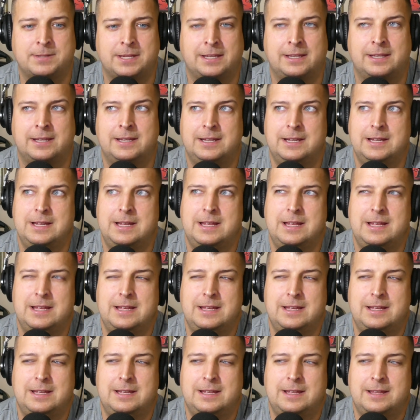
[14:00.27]
Like
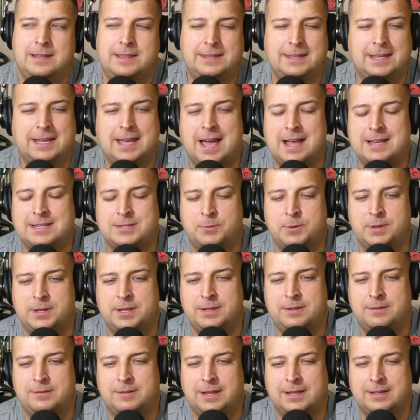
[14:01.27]
I think they got to
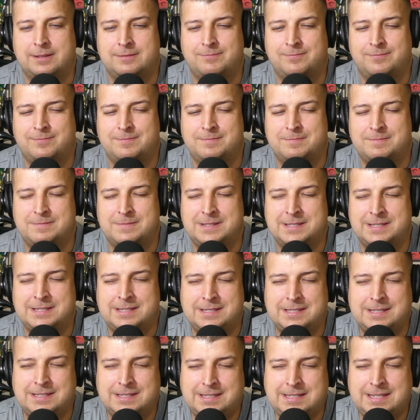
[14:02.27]
within like
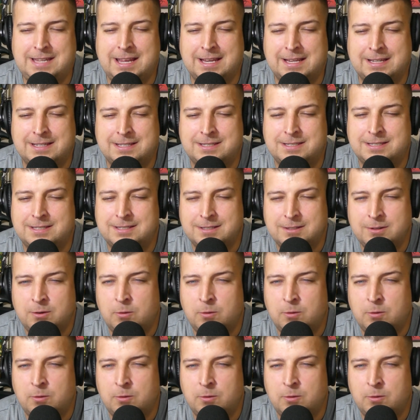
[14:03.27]
six